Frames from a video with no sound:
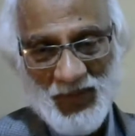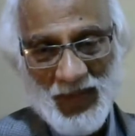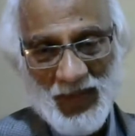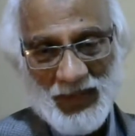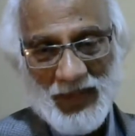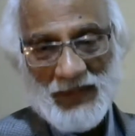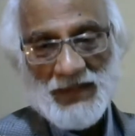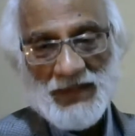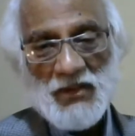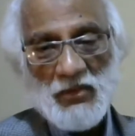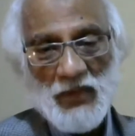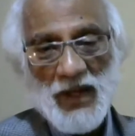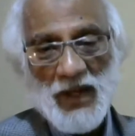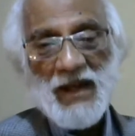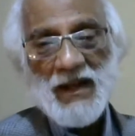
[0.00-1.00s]
This
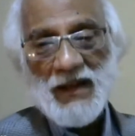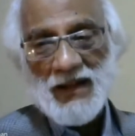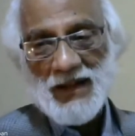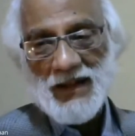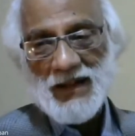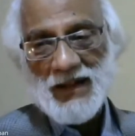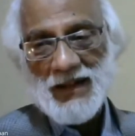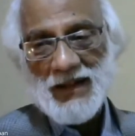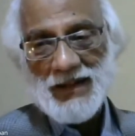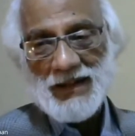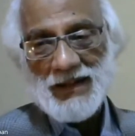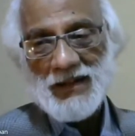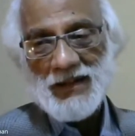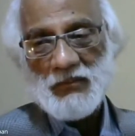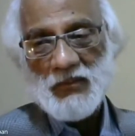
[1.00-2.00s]
is where, uh,
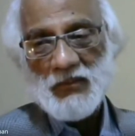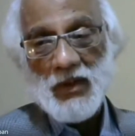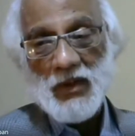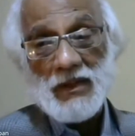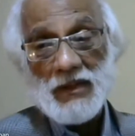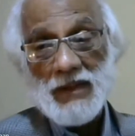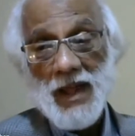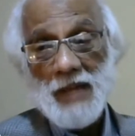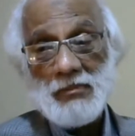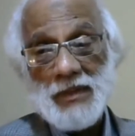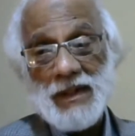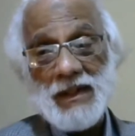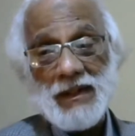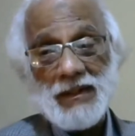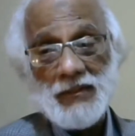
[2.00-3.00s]
you know, what is
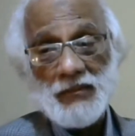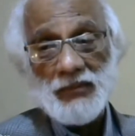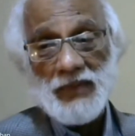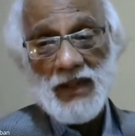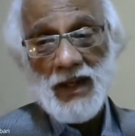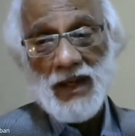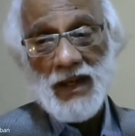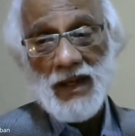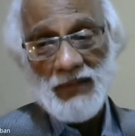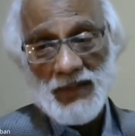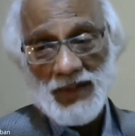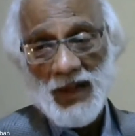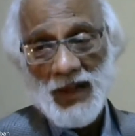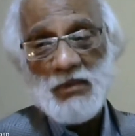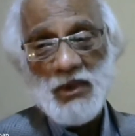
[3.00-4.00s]
happening. I
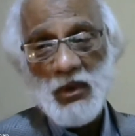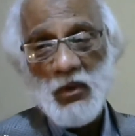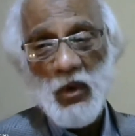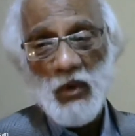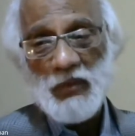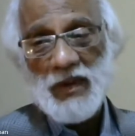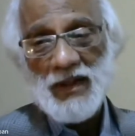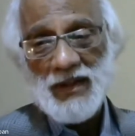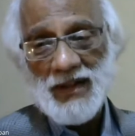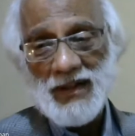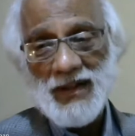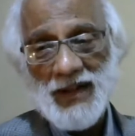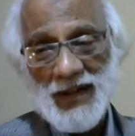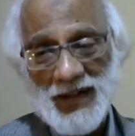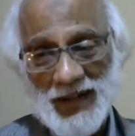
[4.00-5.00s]
will come to COVID
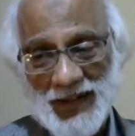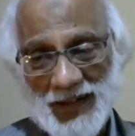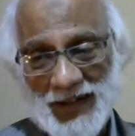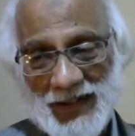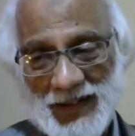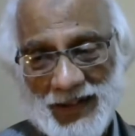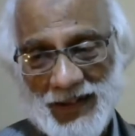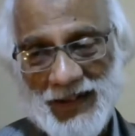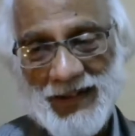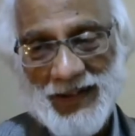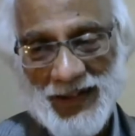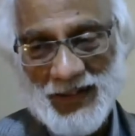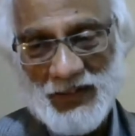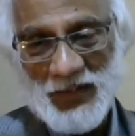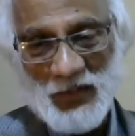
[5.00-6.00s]
uh,
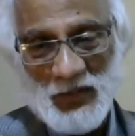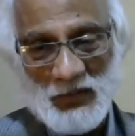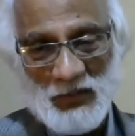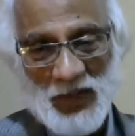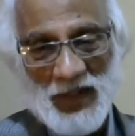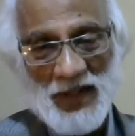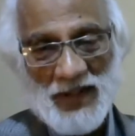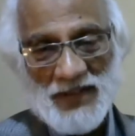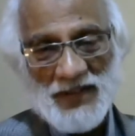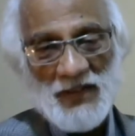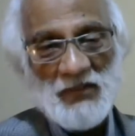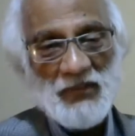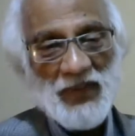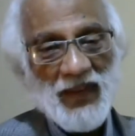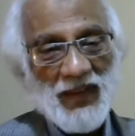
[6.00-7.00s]
in a few minutes.
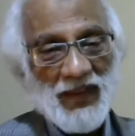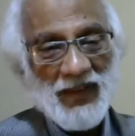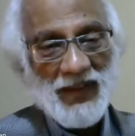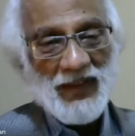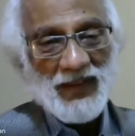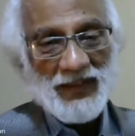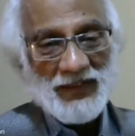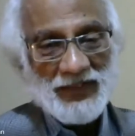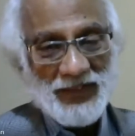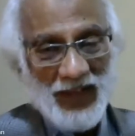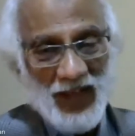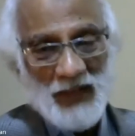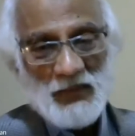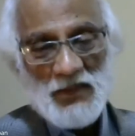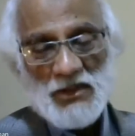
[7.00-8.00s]

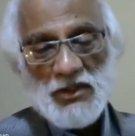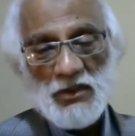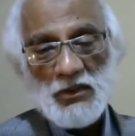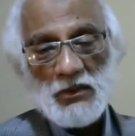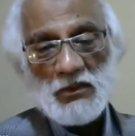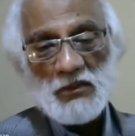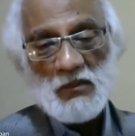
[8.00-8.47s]
Same issue.